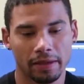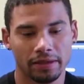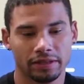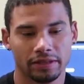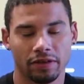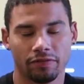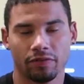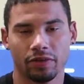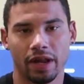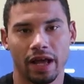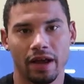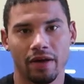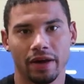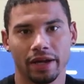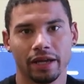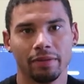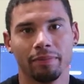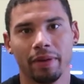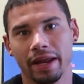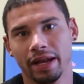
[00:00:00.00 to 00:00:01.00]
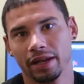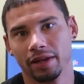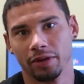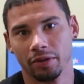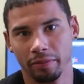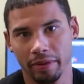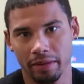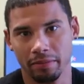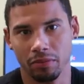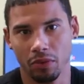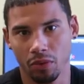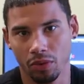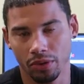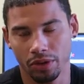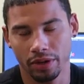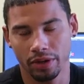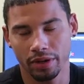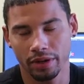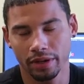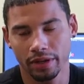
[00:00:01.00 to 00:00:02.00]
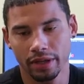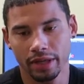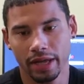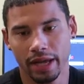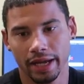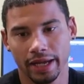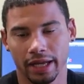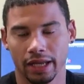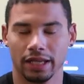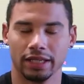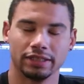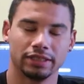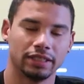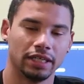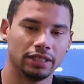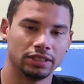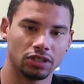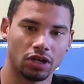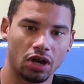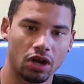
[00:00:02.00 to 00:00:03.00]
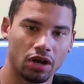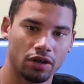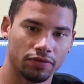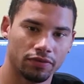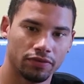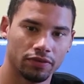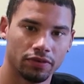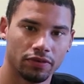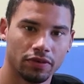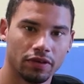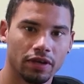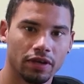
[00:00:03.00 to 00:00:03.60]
except for now I get paid a little bit more, I get less days off,